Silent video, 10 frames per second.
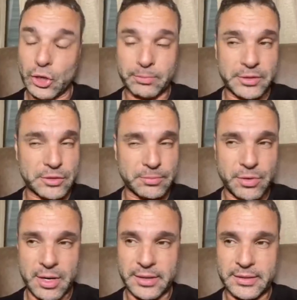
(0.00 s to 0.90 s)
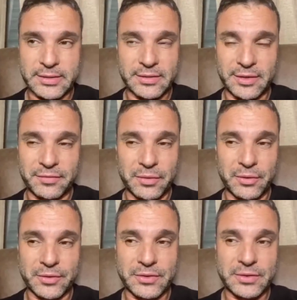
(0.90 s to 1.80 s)
be surprised if you're
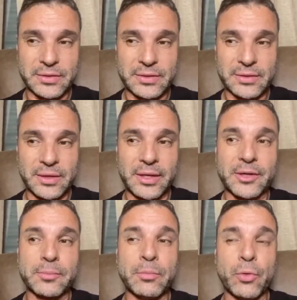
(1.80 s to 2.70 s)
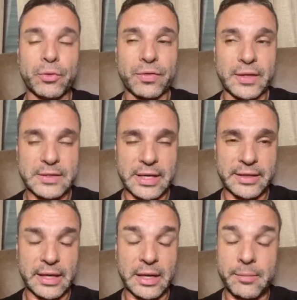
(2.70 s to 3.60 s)
going to hear more things
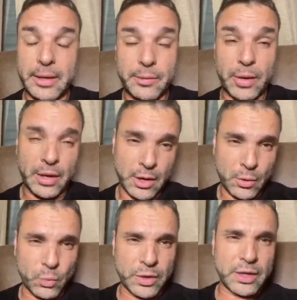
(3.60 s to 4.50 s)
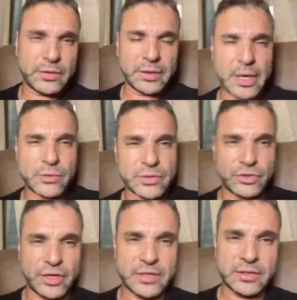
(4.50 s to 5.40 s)
like that. And by the way, when Netanyahu
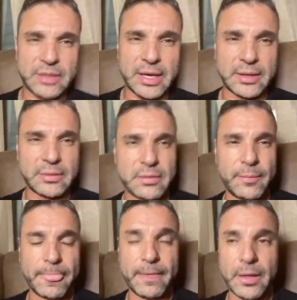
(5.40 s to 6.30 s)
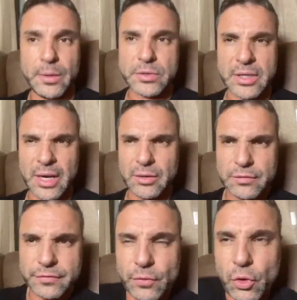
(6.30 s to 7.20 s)
suggested that, he was kind
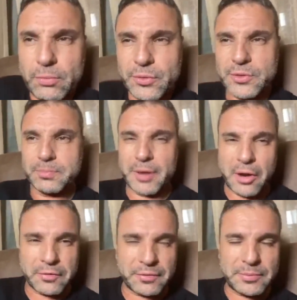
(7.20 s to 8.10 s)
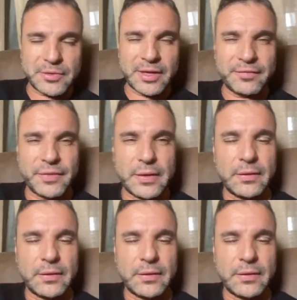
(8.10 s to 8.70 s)
of almost proud of himself that